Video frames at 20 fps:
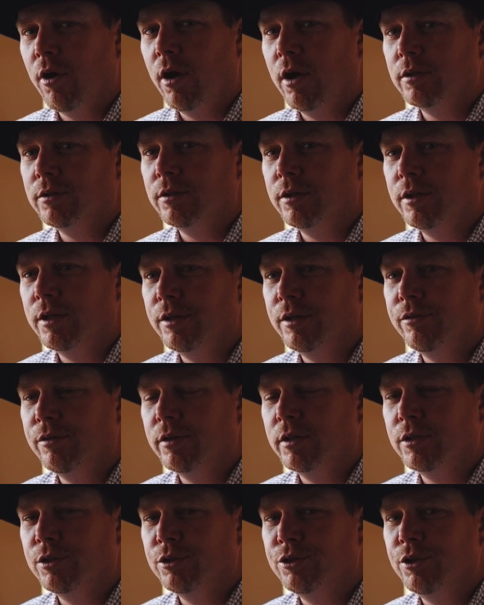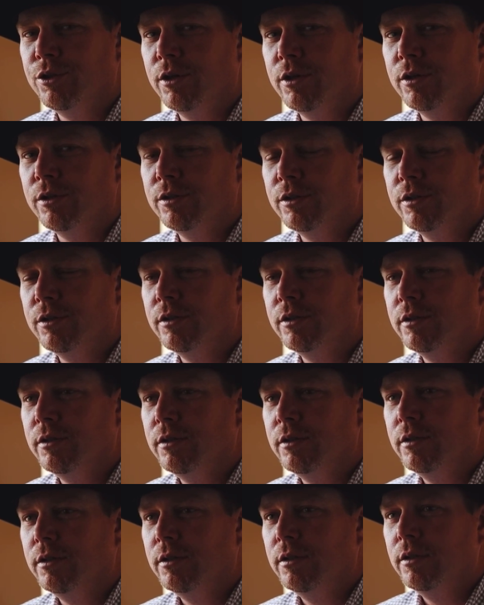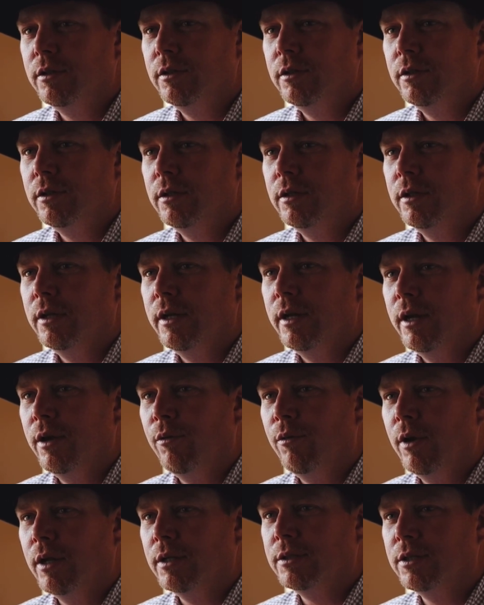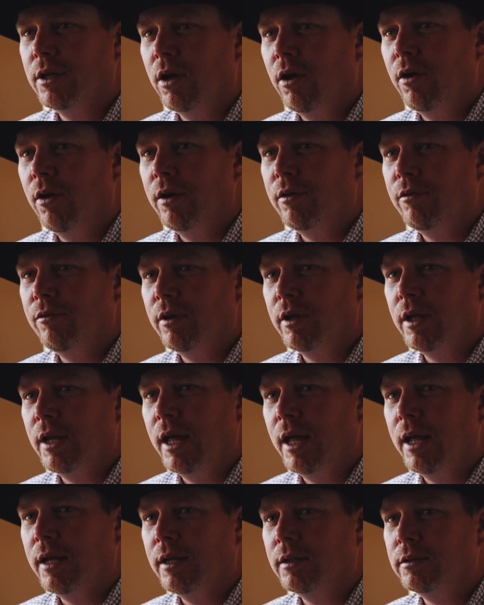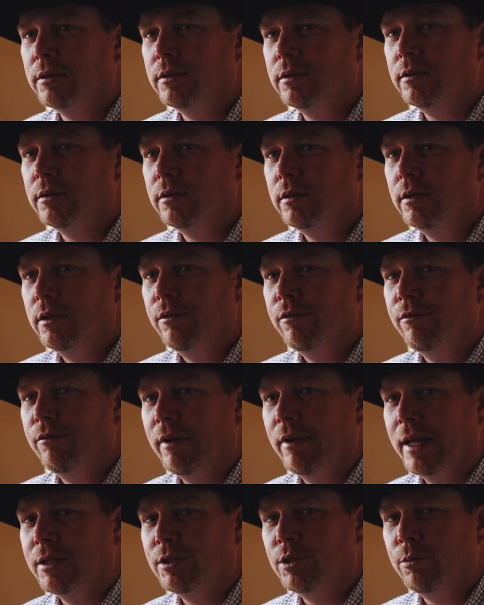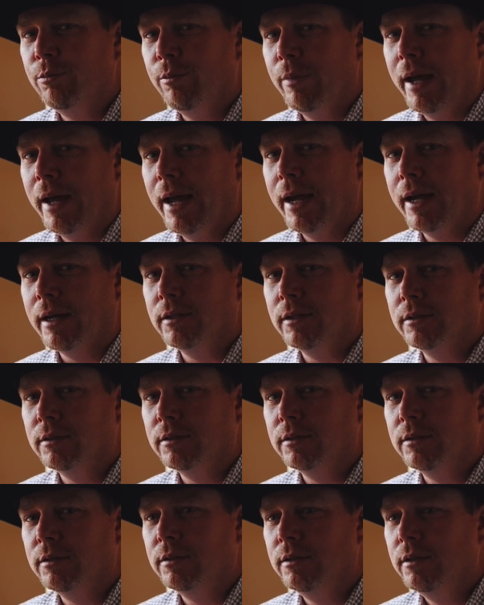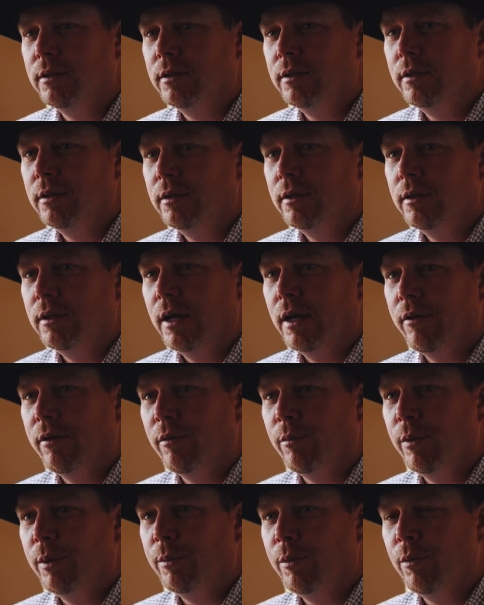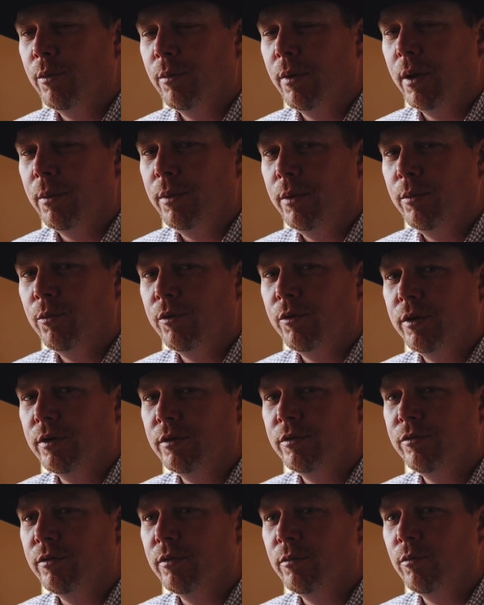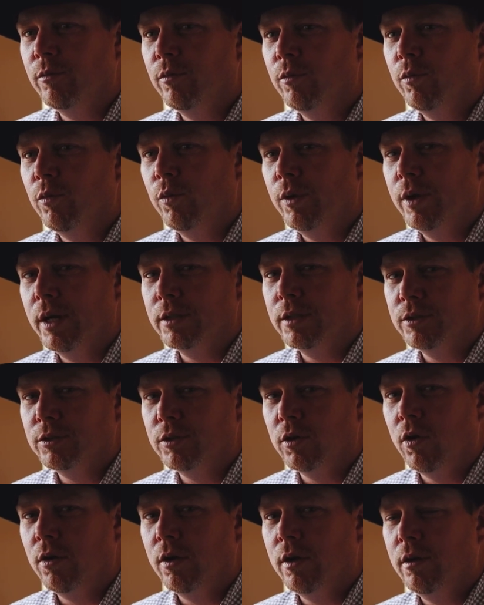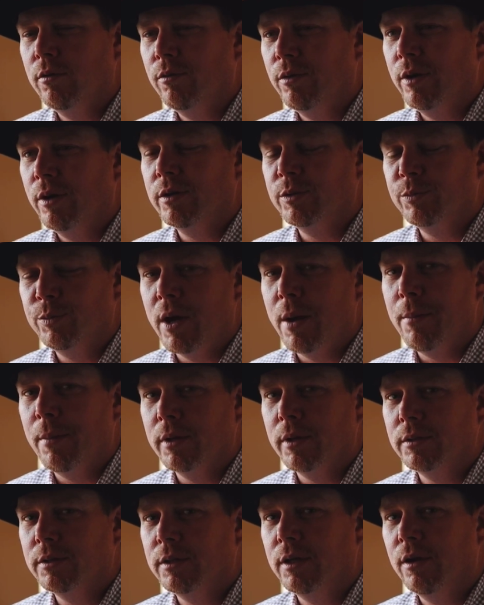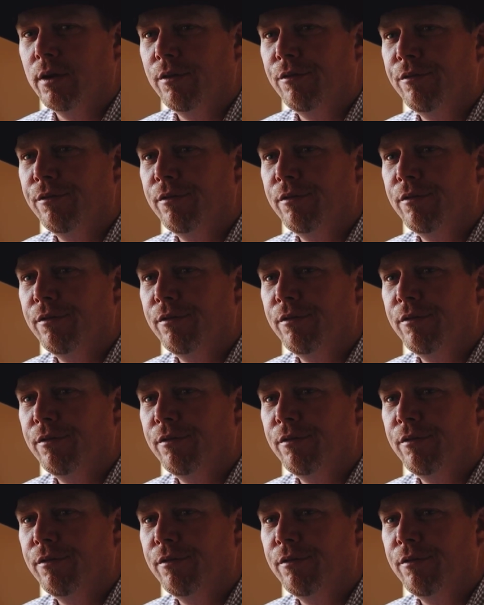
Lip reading: in here for this church. And when I saw it and realized, flashing back, as I remember my memories from when I started, when I was by myself.